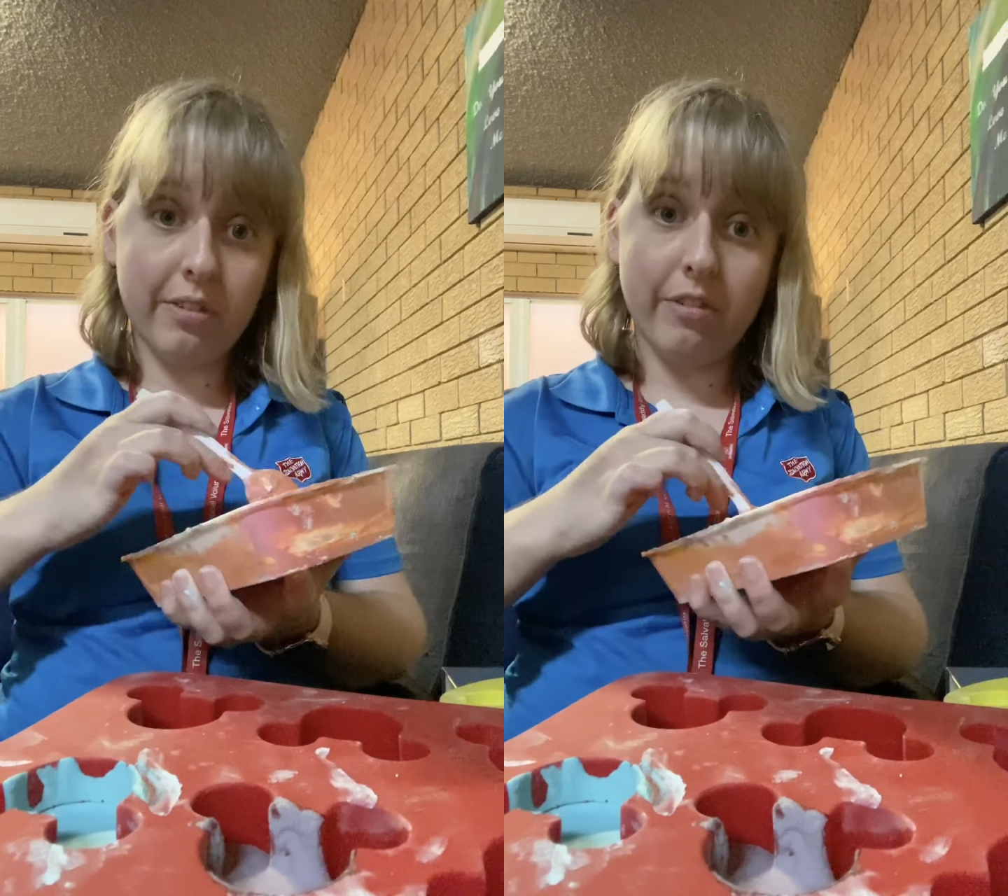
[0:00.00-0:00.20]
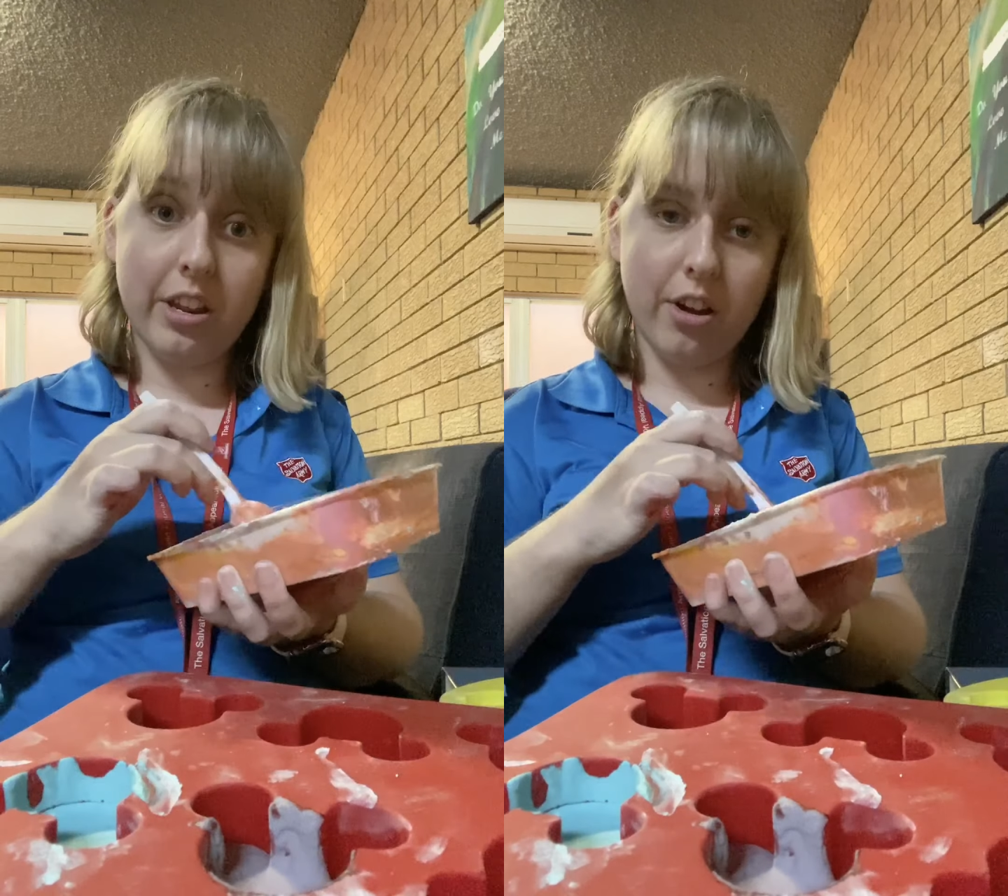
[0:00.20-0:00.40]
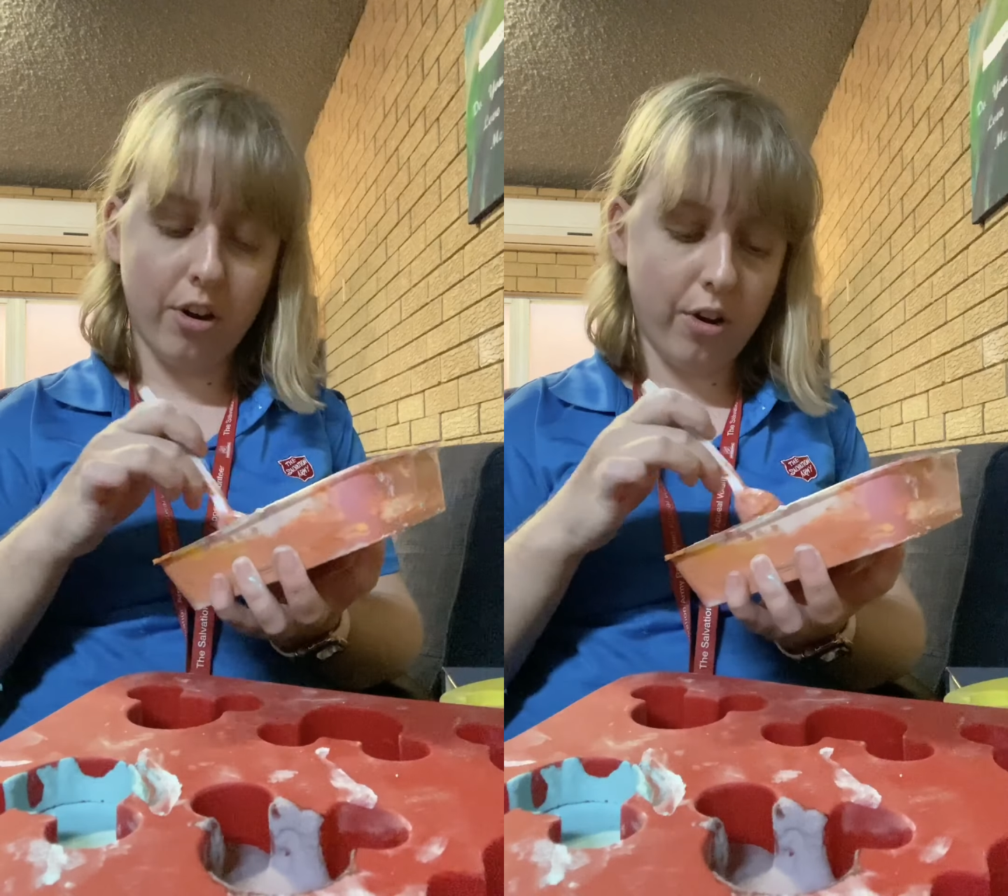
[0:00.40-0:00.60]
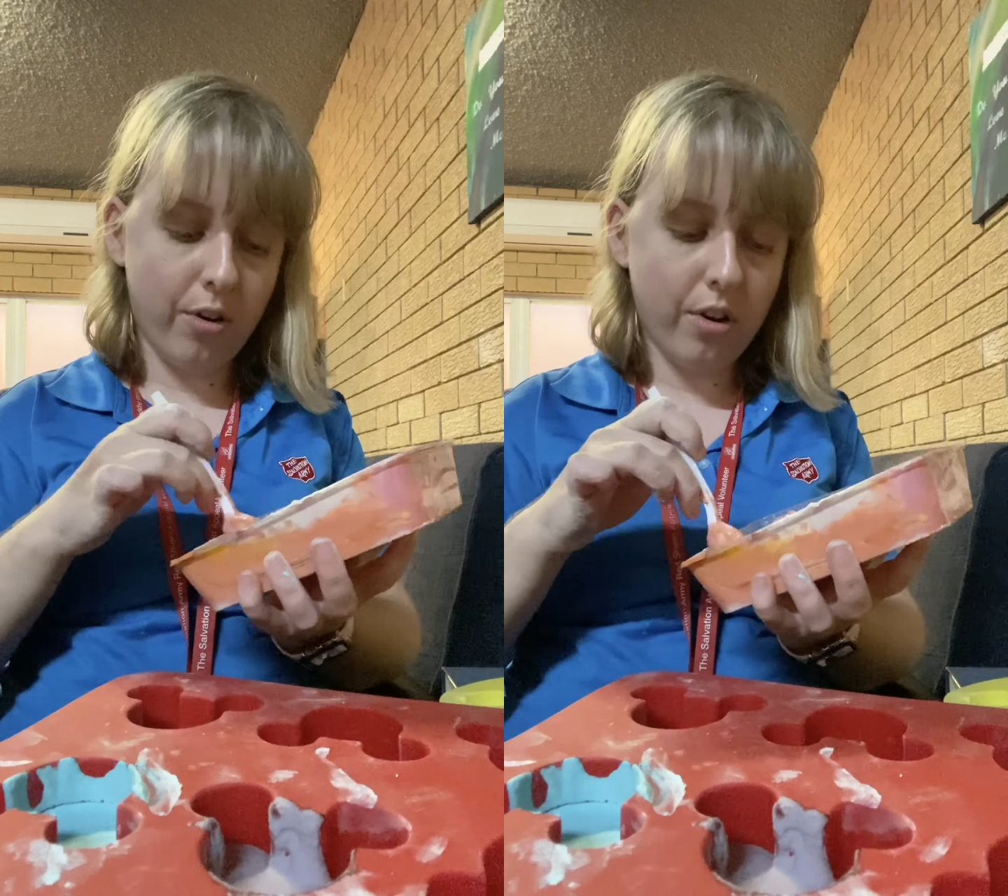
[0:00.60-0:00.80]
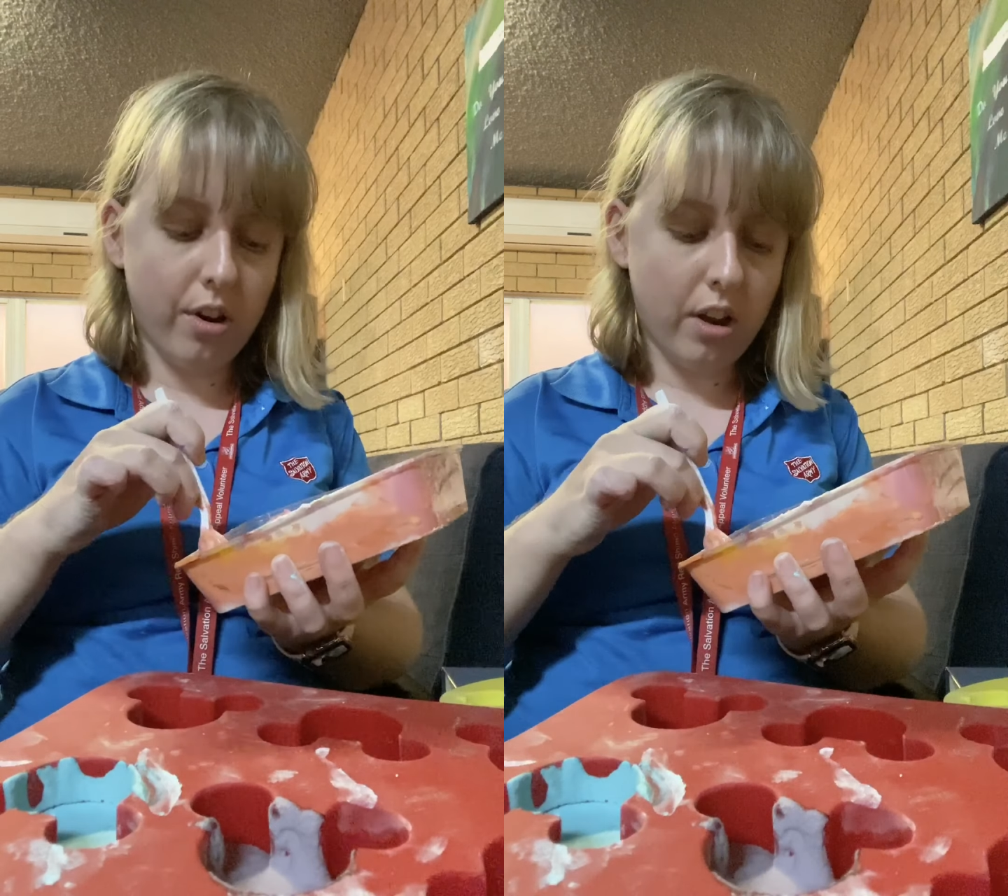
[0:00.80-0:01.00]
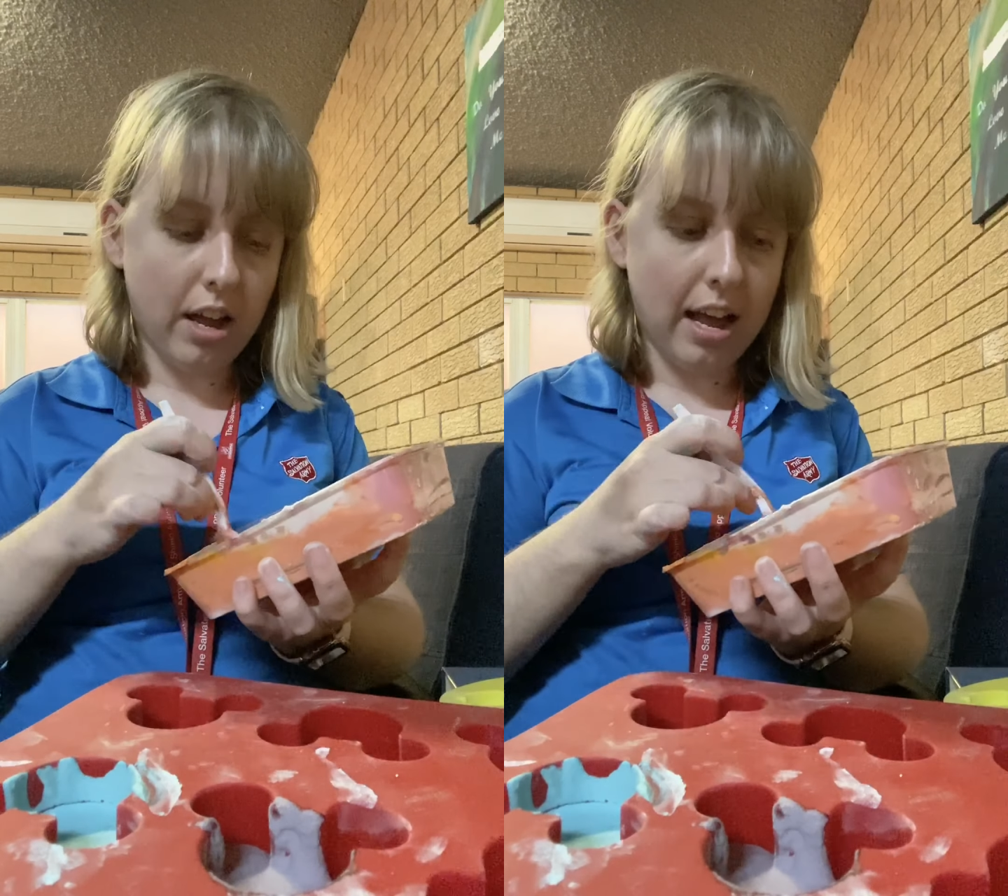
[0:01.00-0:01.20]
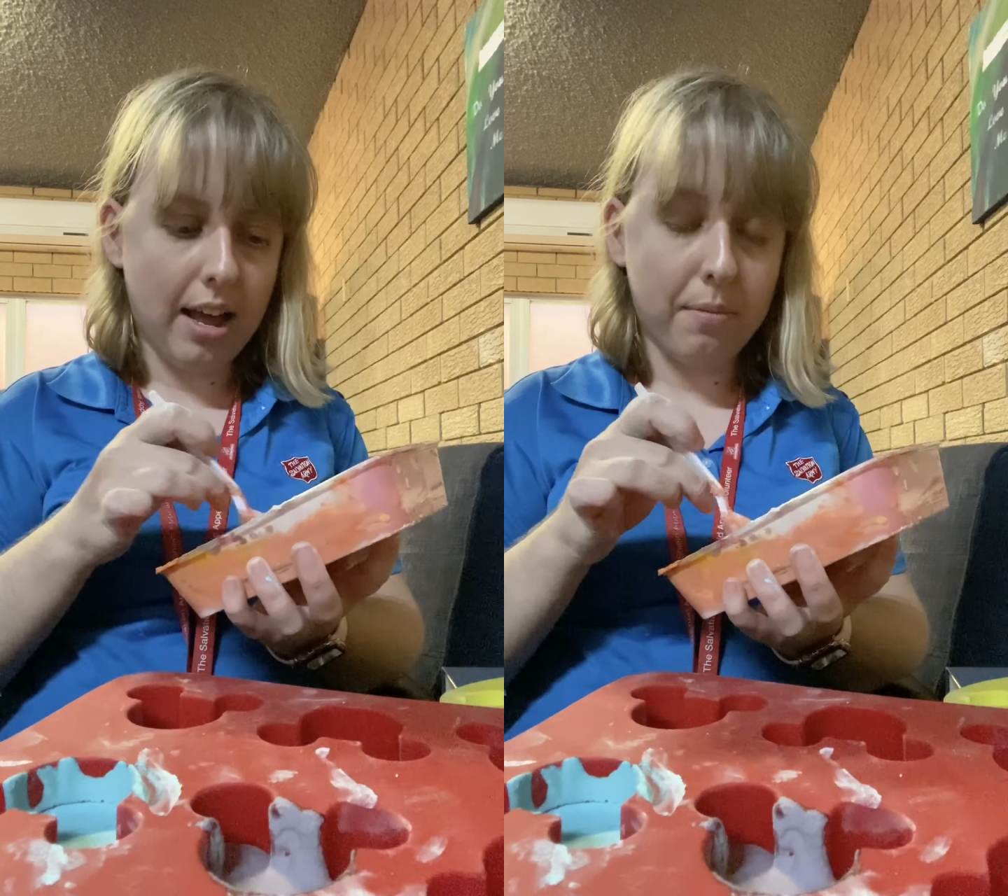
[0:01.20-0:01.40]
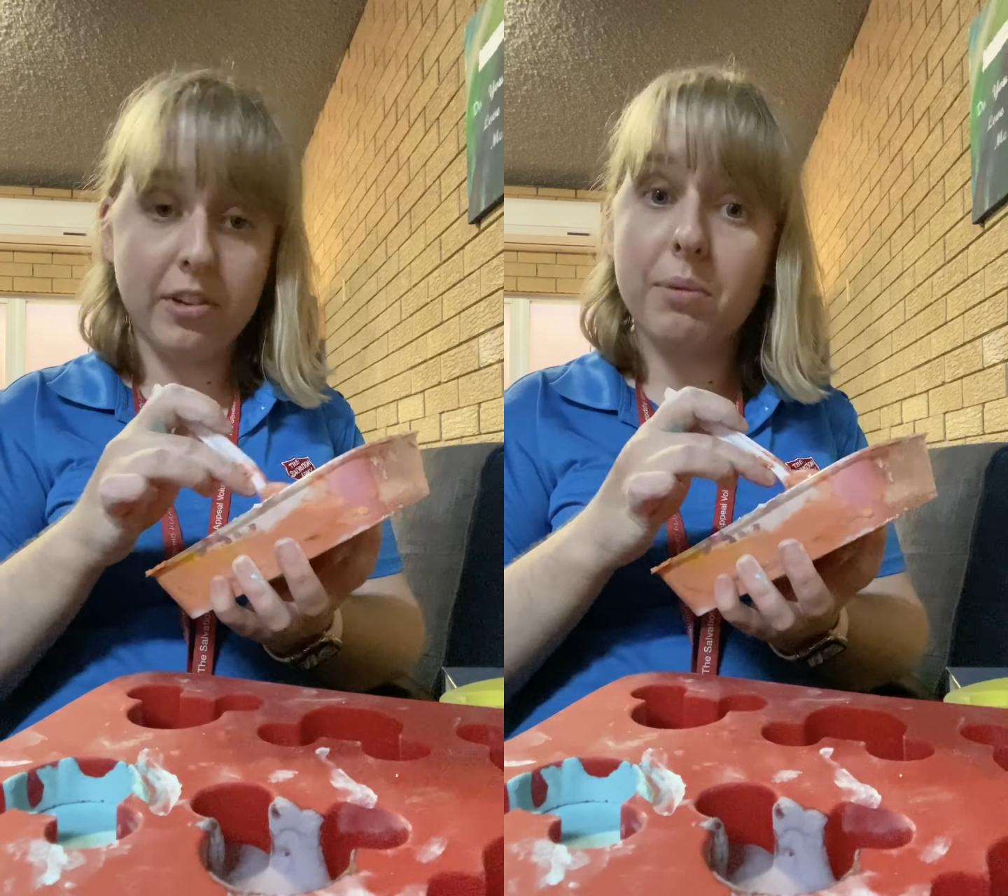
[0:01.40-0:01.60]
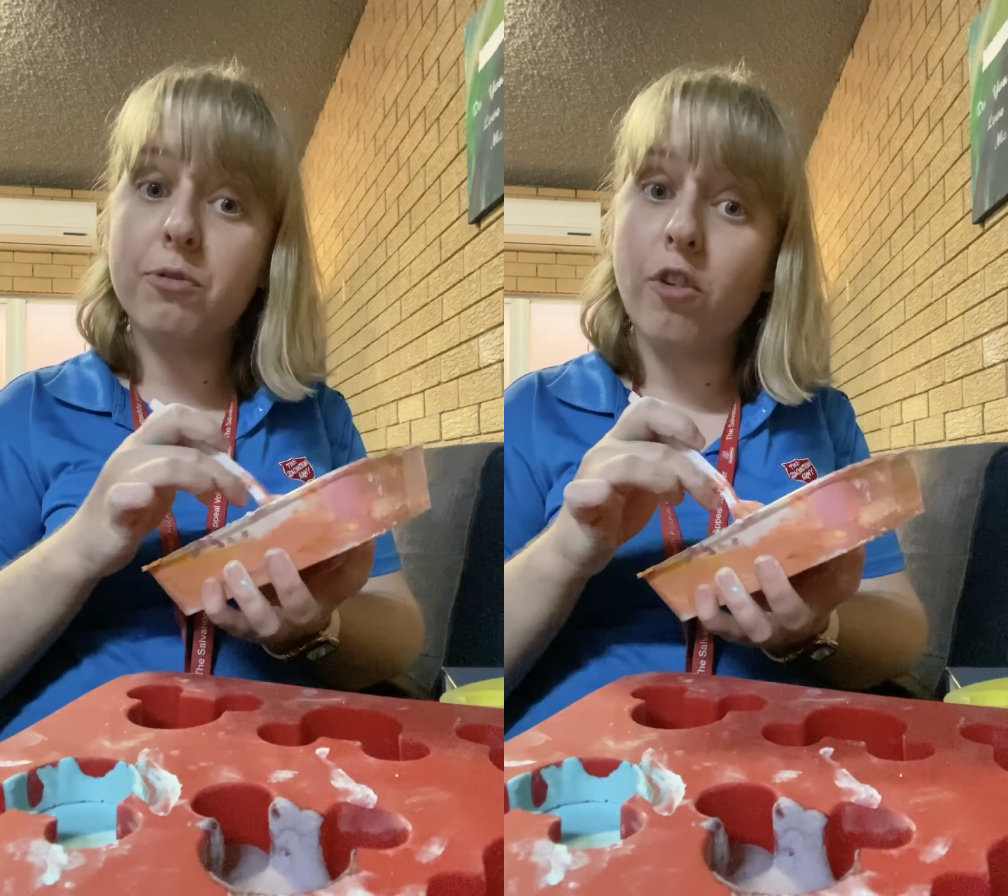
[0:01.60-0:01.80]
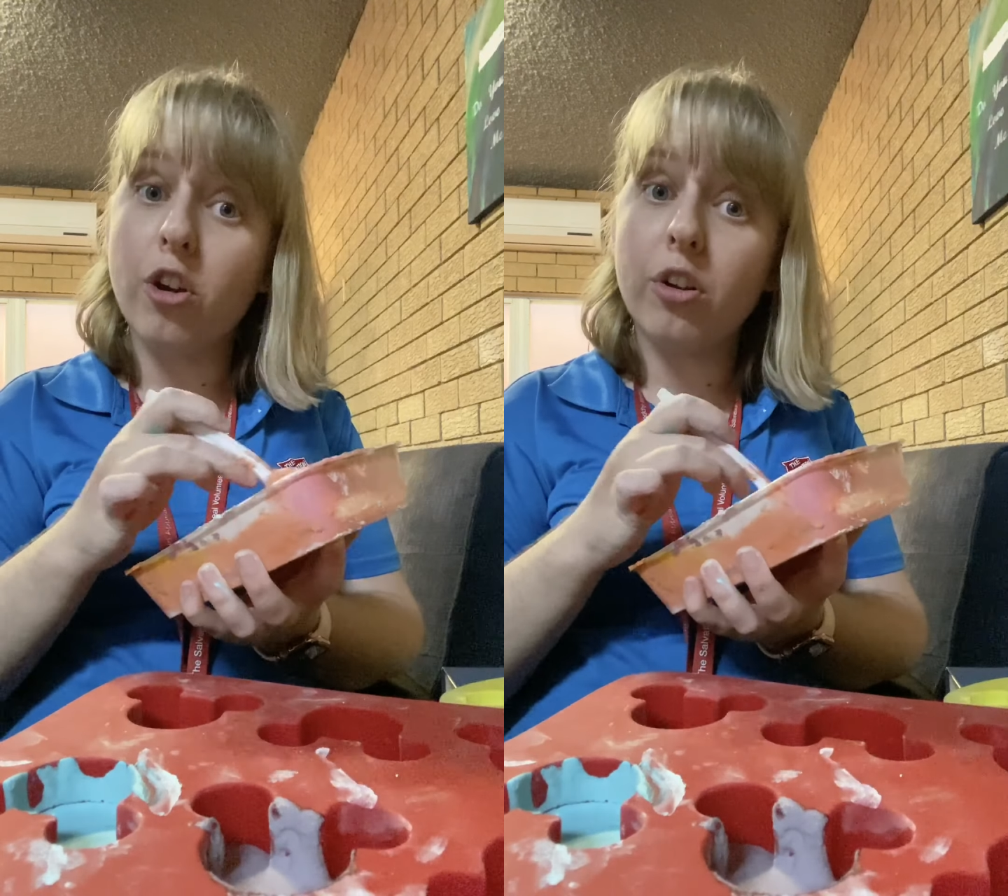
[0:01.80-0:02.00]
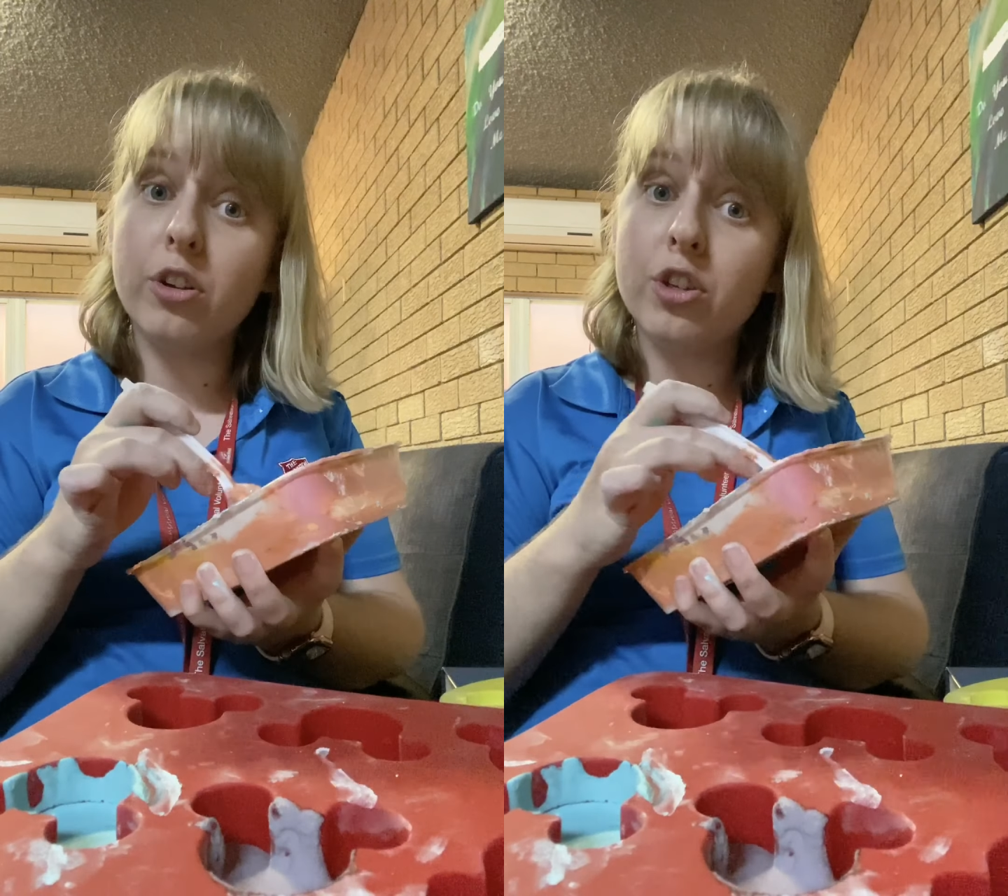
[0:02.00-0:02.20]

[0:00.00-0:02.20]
a video, some photos,